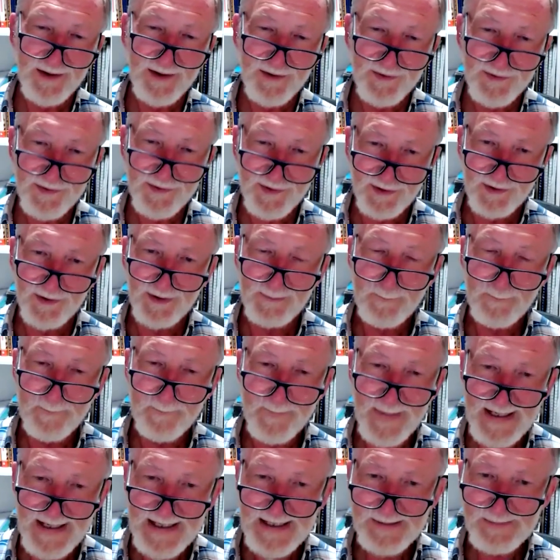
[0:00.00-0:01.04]
So
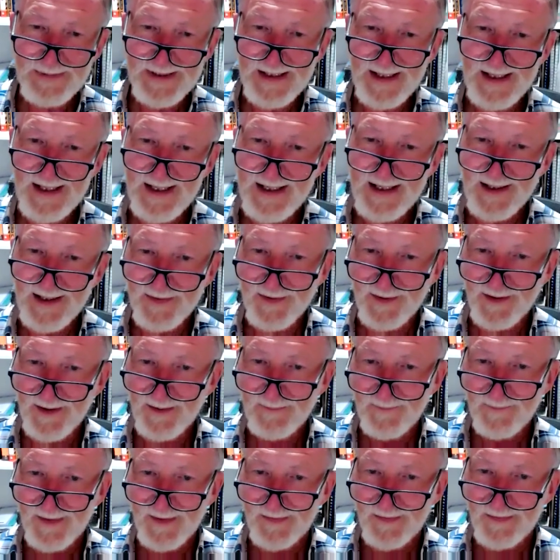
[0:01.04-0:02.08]
maybe either
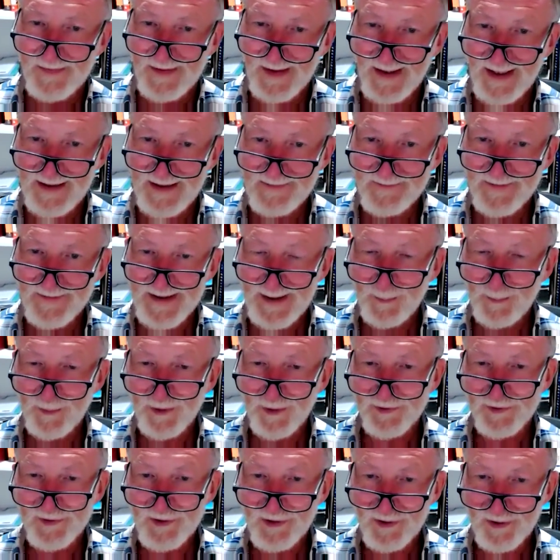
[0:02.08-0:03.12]
the IV
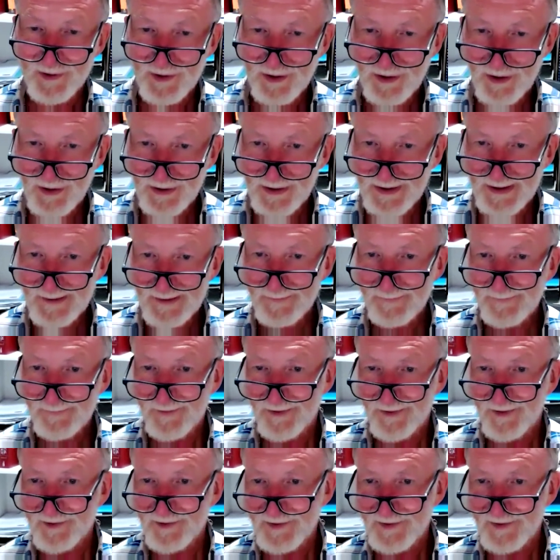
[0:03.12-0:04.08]
wasn't long enough for the